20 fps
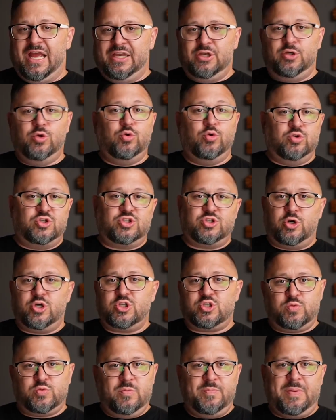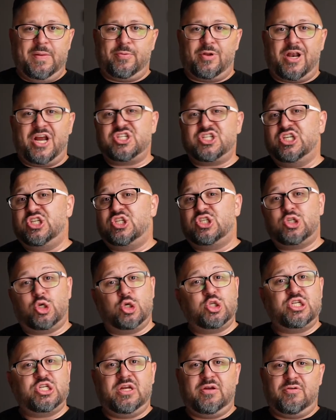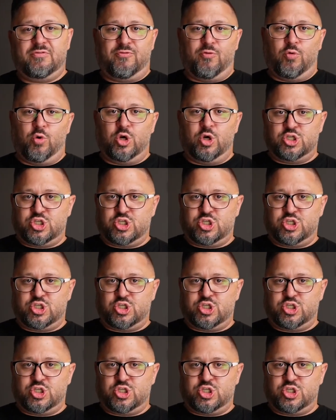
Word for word: in Google search when people are actually searching for